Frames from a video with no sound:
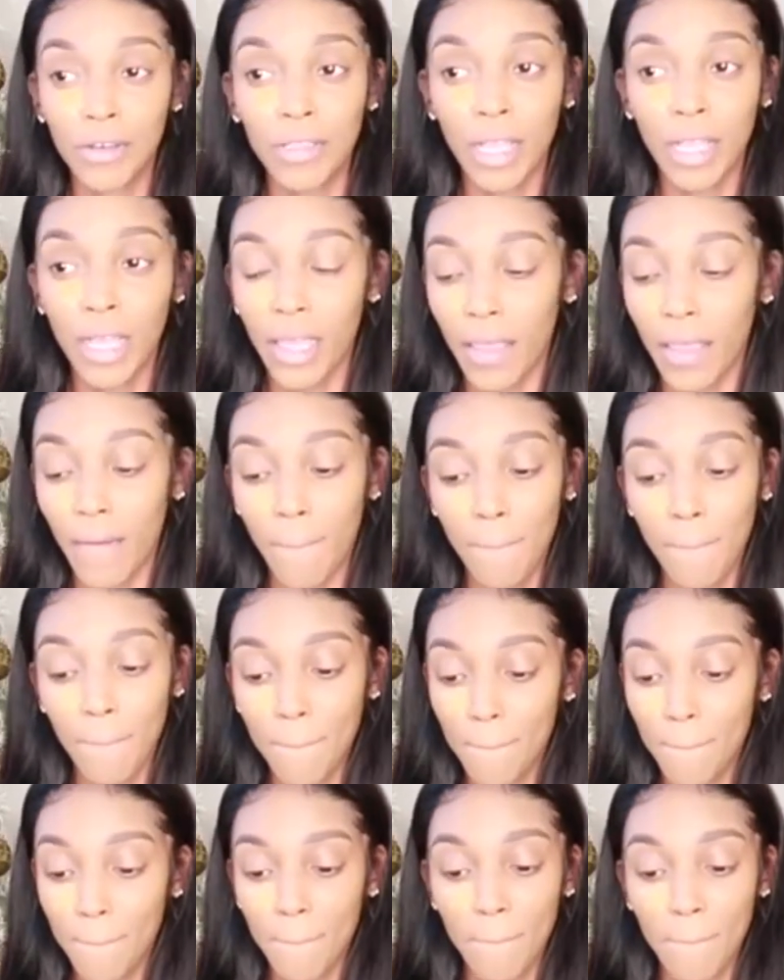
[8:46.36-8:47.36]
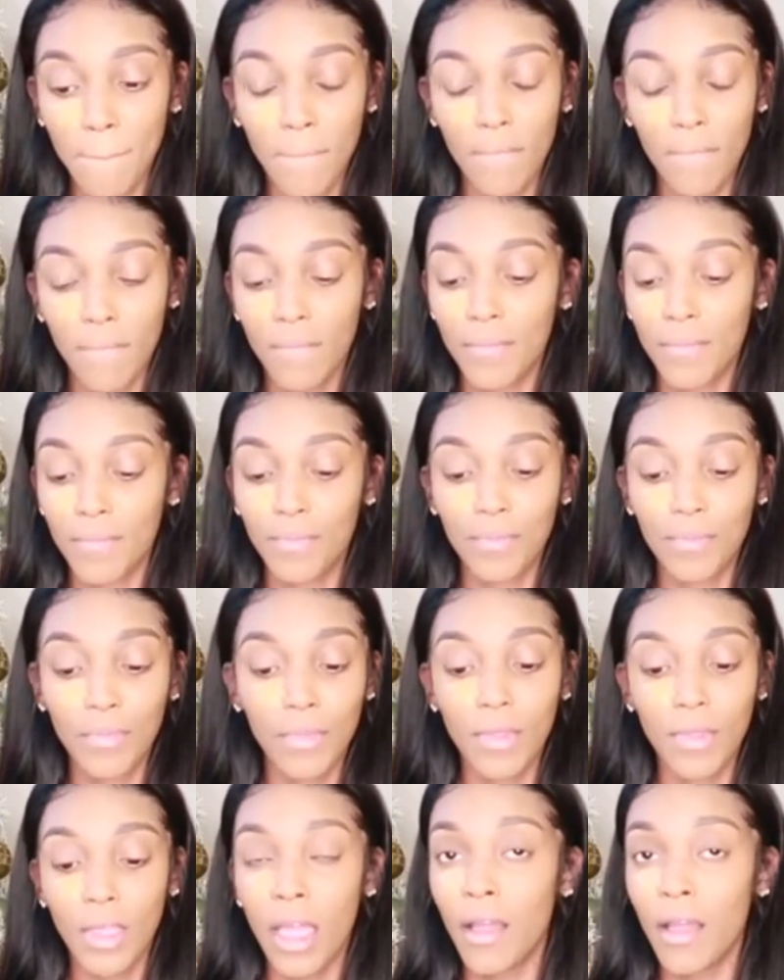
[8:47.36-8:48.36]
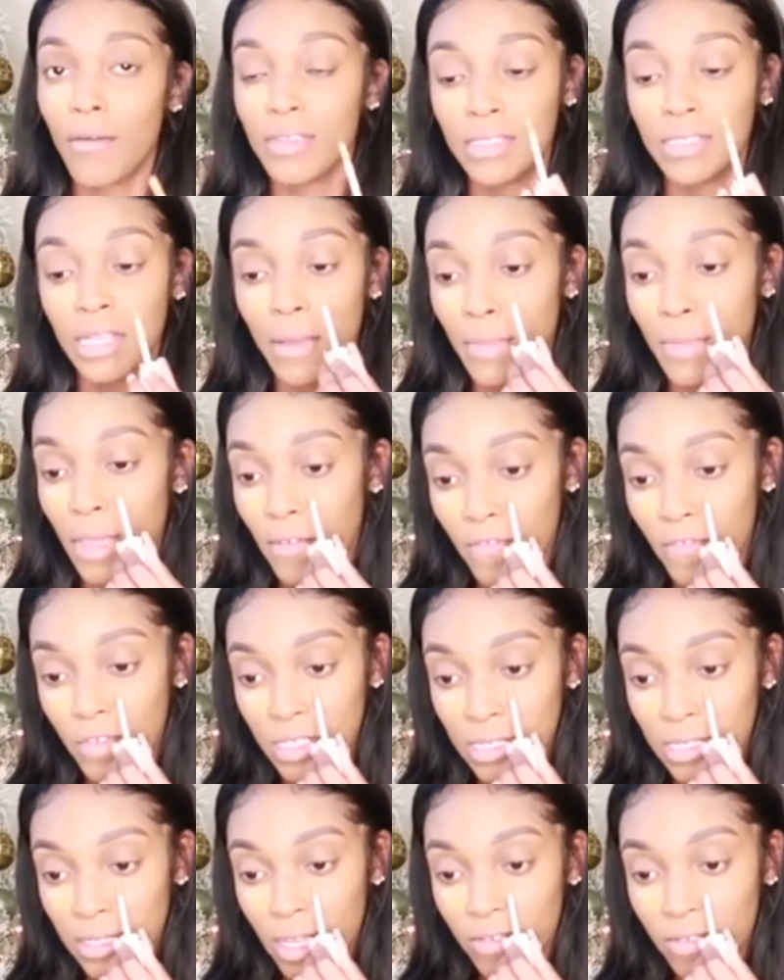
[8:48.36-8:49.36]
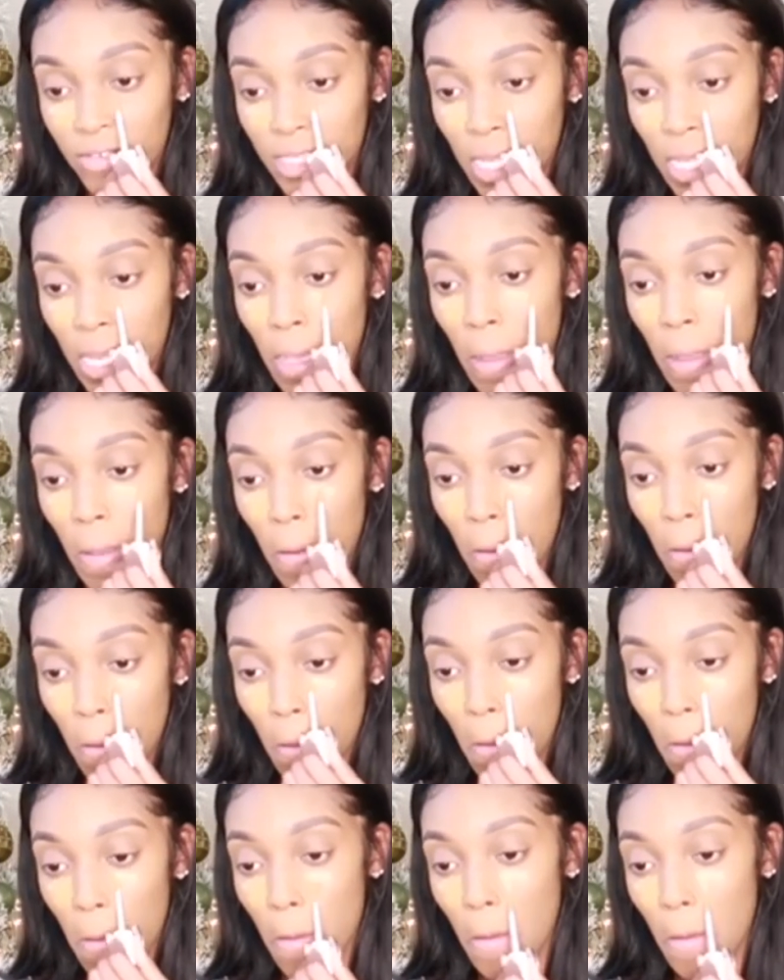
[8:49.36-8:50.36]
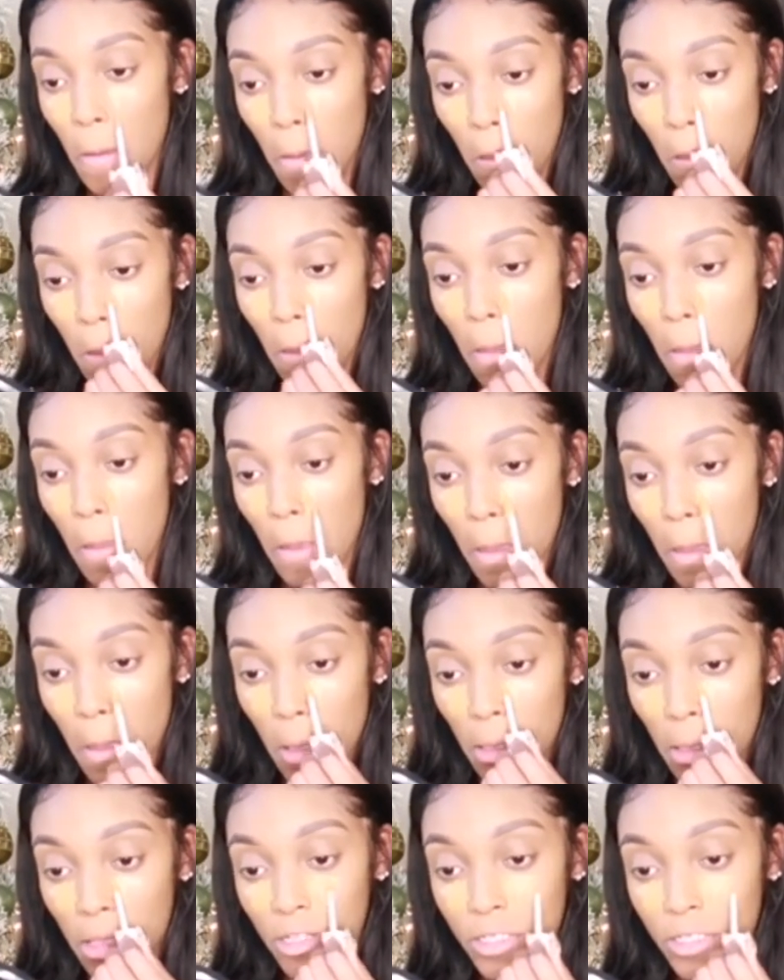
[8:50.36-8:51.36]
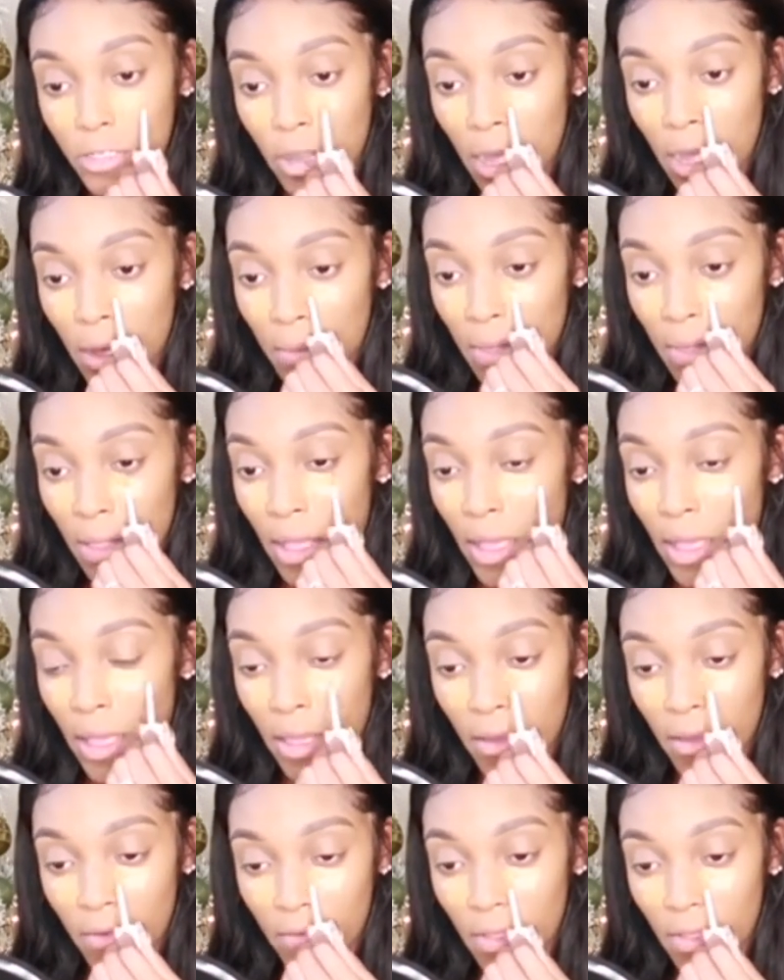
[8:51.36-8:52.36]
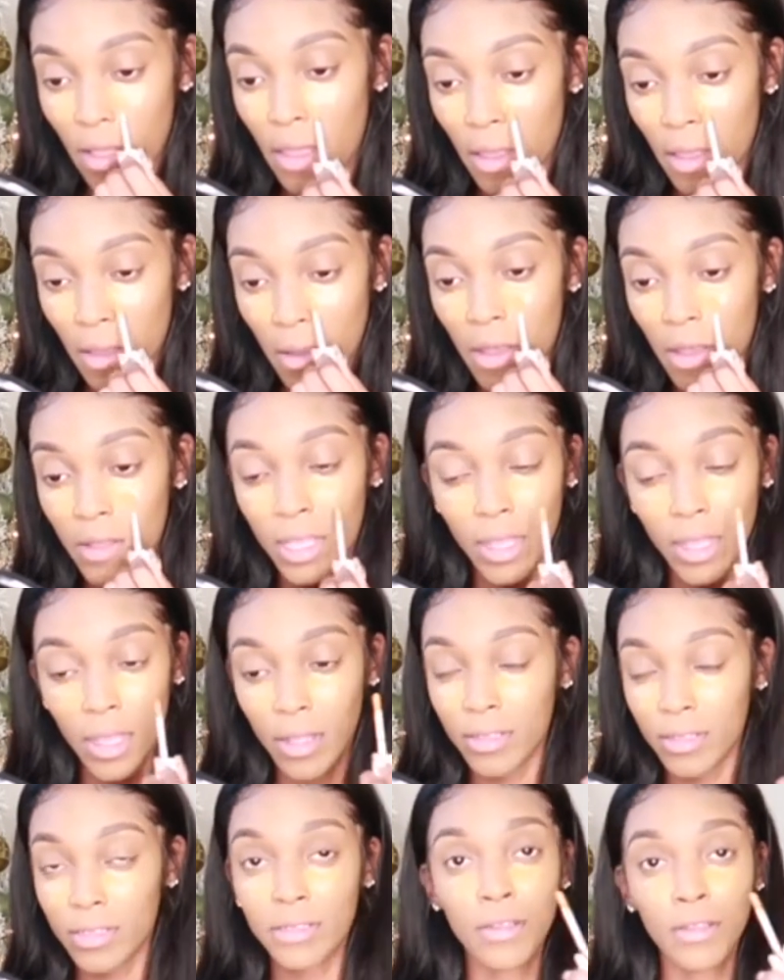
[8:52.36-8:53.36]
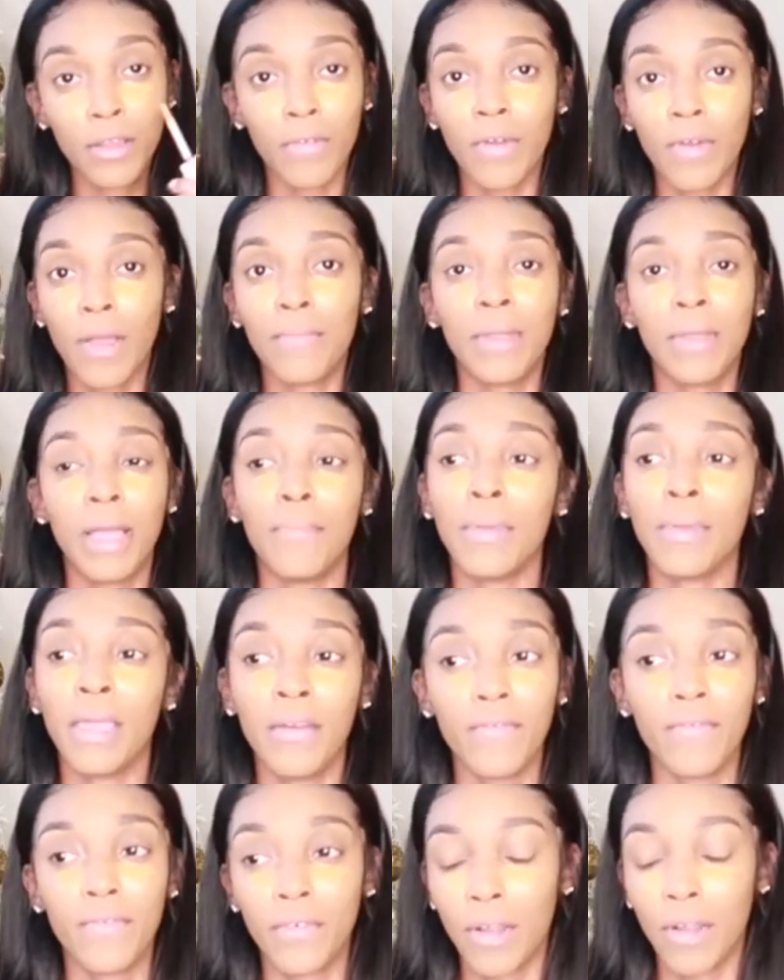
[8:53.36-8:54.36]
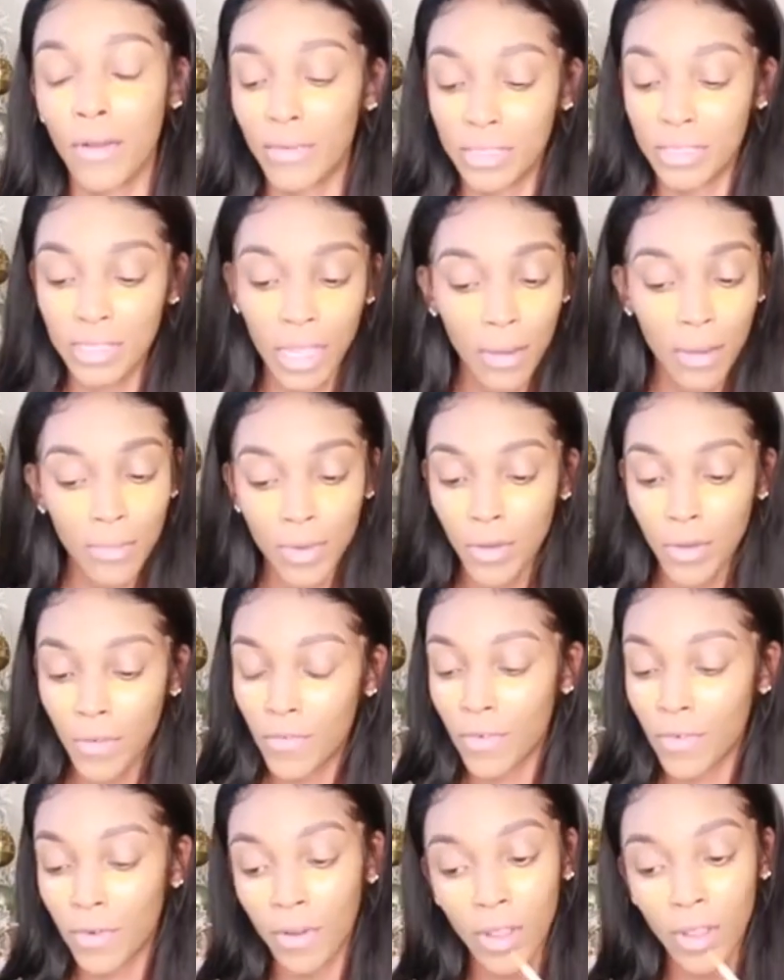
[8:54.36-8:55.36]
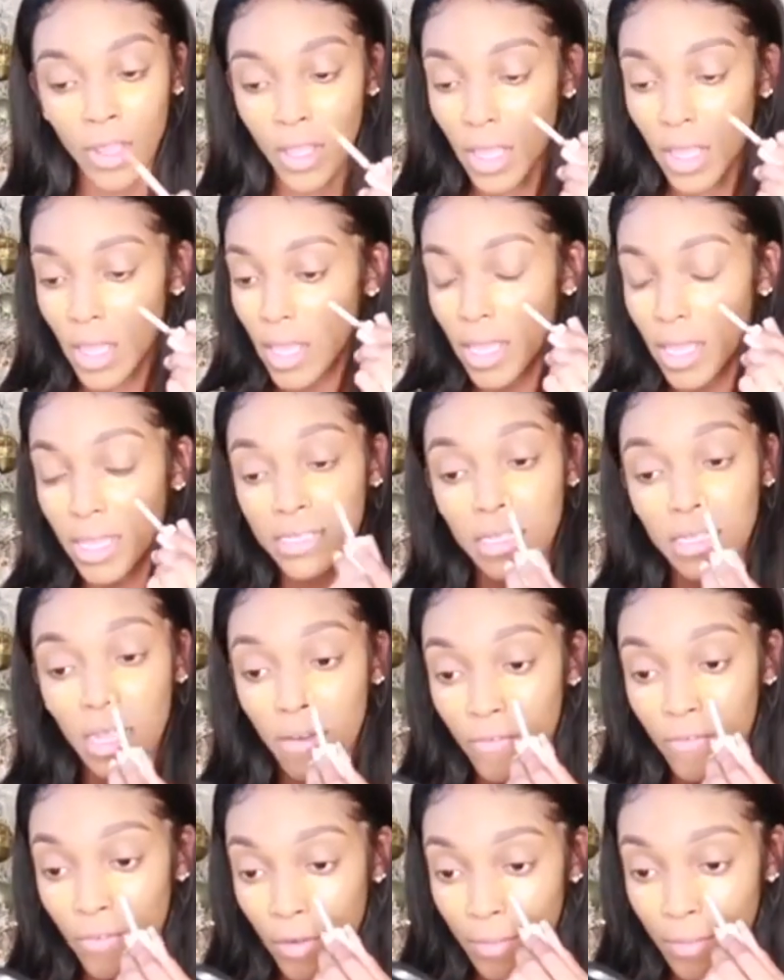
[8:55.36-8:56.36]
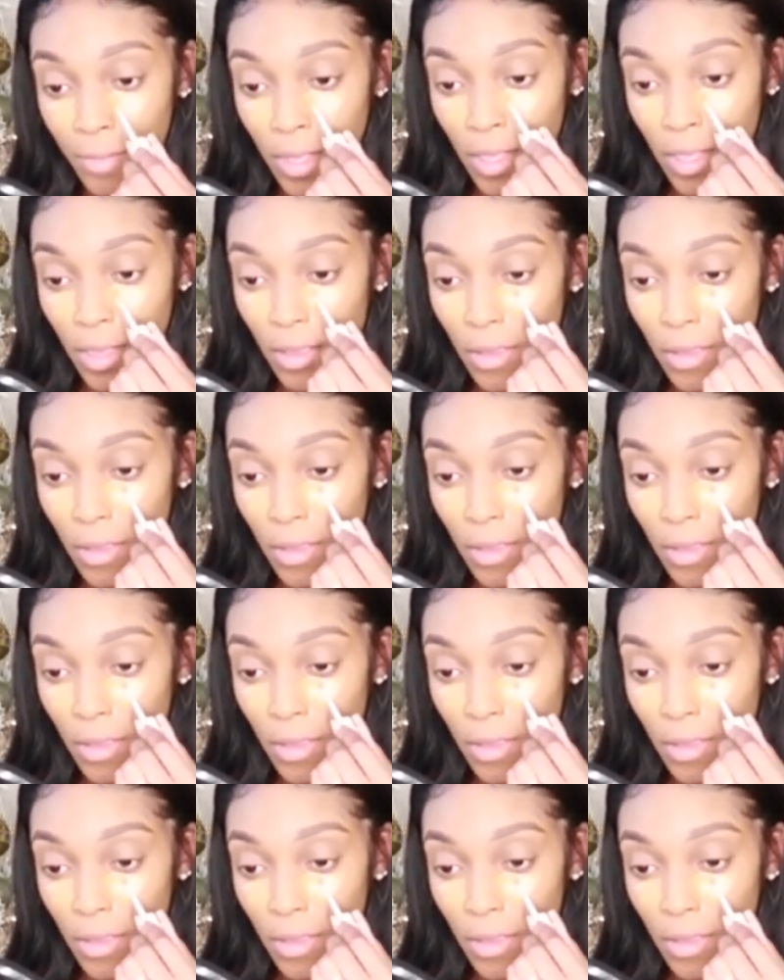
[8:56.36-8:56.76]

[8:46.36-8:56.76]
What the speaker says: Like, I was not made for this lifestyle. The trap life, like all that kind of stuff. I'm not made for it. I was not built for it. It's not for me.